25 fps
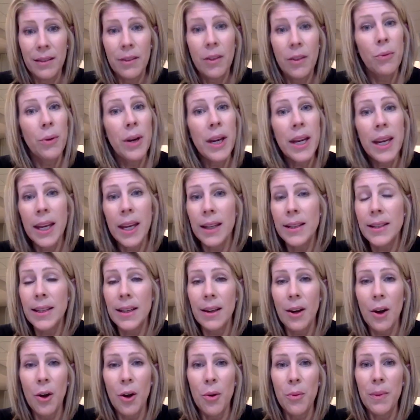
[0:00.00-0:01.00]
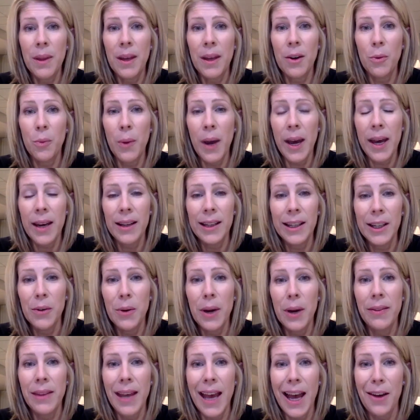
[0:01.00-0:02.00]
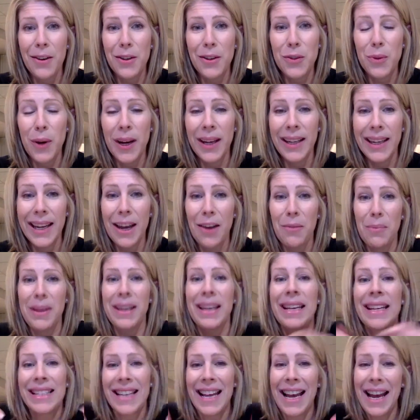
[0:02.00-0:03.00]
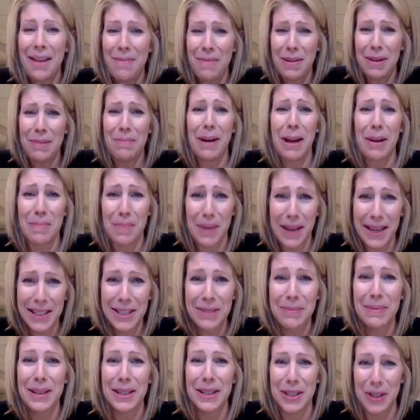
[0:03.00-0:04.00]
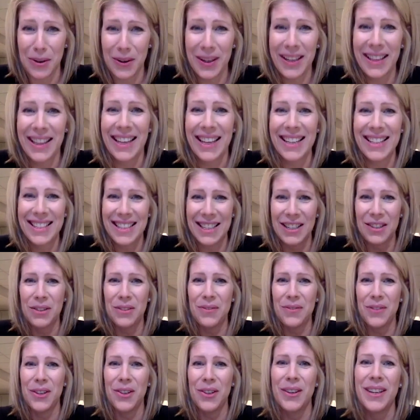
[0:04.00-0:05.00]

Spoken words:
Three kids at home that are rattling around the house right now because I'm in my basement doing this interview.